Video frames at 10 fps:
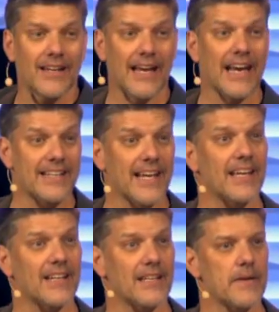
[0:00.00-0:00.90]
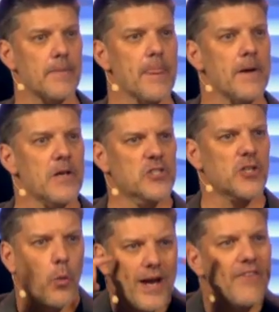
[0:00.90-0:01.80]
He did.
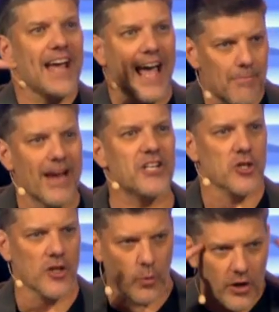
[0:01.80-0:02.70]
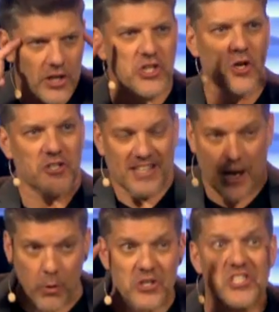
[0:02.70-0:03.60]
So we've got to make sure that we're a church
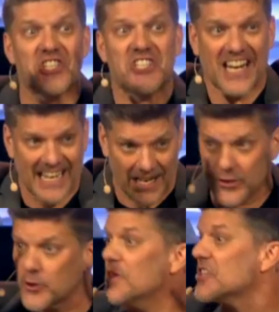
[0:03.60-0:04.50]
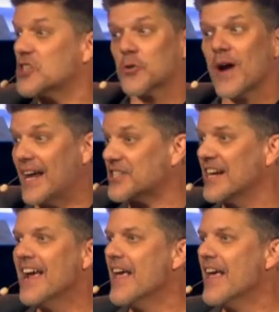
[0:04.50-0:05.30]
that we're seeing through the stretch